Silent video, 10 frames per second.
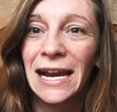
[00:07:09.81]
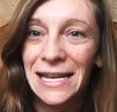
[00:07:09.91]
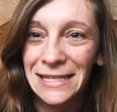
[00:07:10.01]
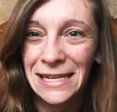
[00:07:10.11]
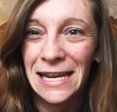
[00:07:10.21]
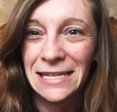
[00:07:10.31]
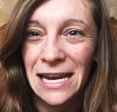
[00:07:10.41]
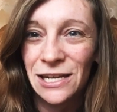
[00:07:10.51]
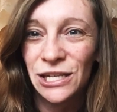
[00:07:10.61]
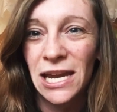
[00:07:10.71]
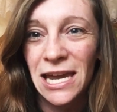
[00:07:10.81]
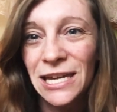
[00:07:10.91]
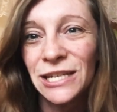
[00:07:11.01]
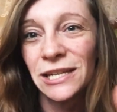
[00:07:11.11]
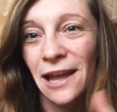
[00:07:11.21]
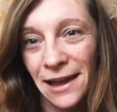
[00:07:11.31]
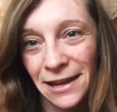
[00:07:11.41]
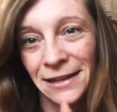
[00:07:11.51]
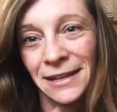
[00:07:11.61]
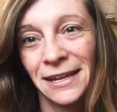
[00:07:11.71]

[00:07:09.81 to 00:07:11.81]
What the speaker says: less and less energy each day